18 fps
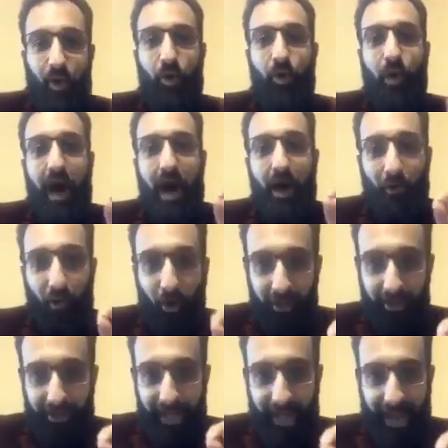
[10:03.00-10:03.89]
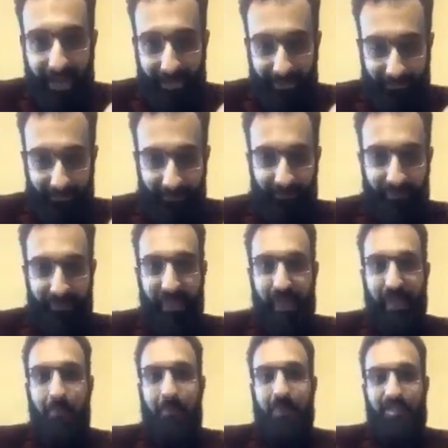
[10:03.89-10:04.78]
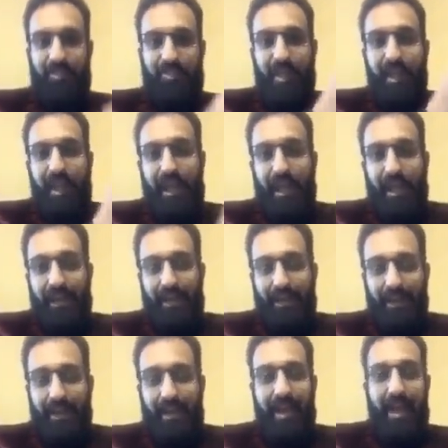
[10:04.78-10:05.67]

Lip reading: who are online, Bashir